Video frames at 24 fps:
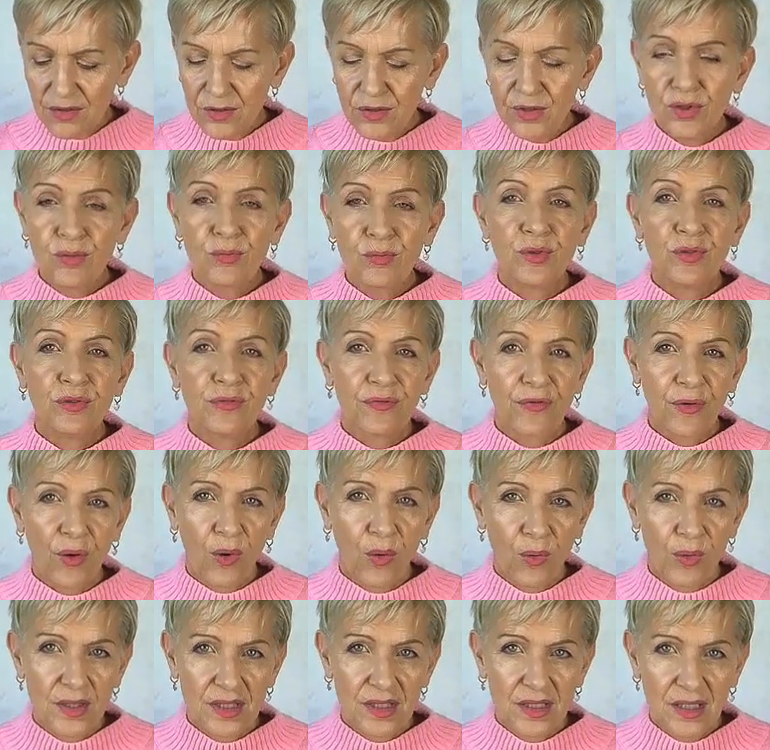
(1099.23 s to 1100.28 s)
to move
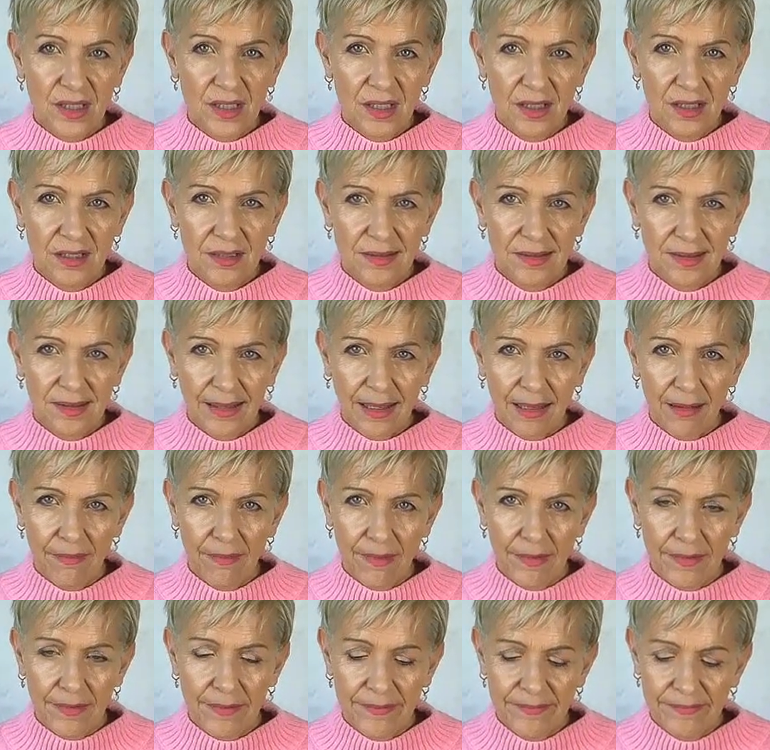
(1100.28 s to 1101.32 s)
forward together.